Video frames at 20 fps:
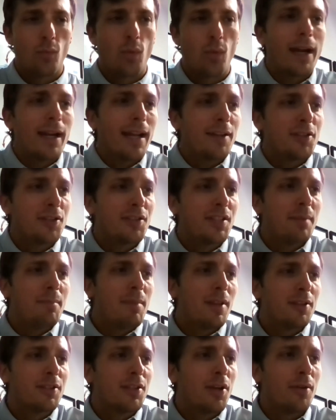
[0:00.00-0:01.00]
Why not just take
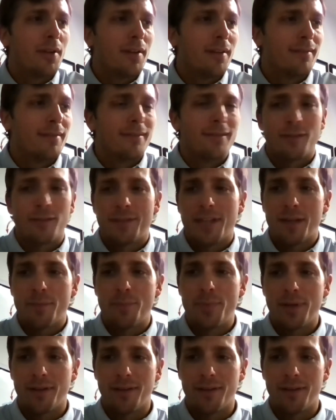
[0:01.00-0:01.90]
melatonin or take a pill?